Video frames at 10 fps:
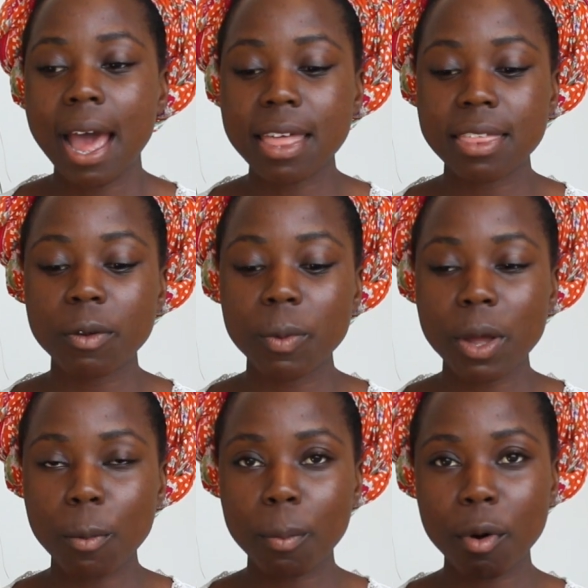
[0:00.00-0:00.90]
I think
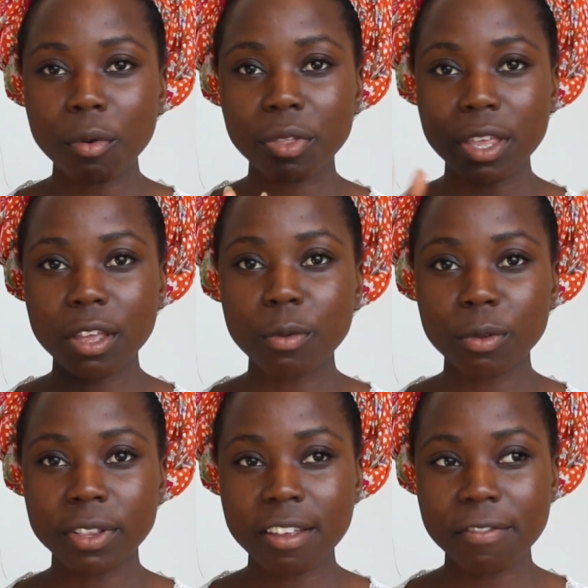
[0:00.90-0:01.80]
we are both
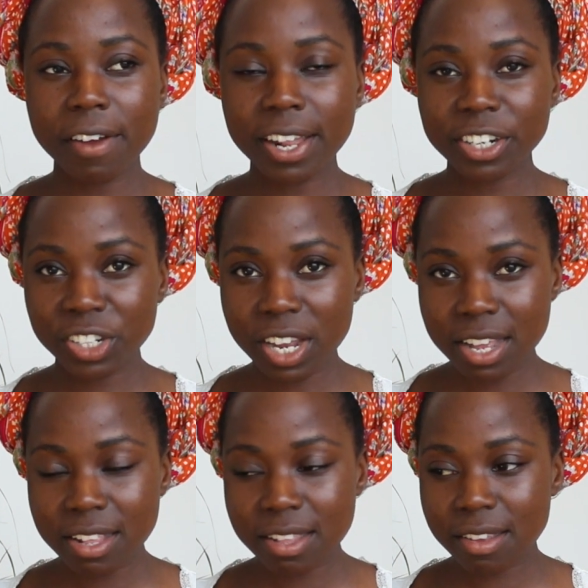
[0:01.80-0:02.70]
equally
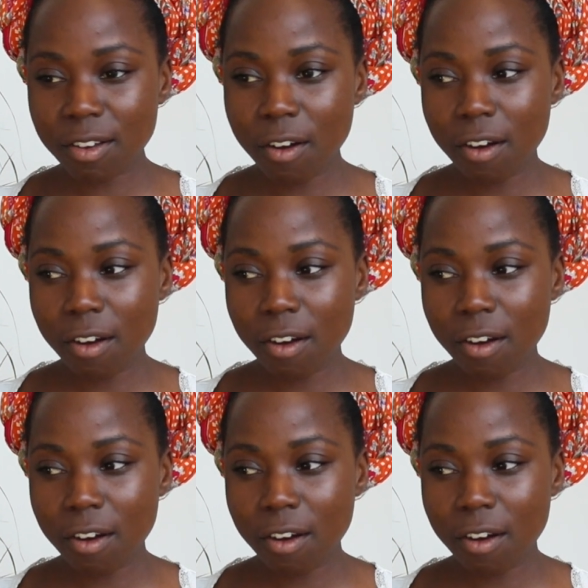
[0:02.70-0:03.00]
fetishized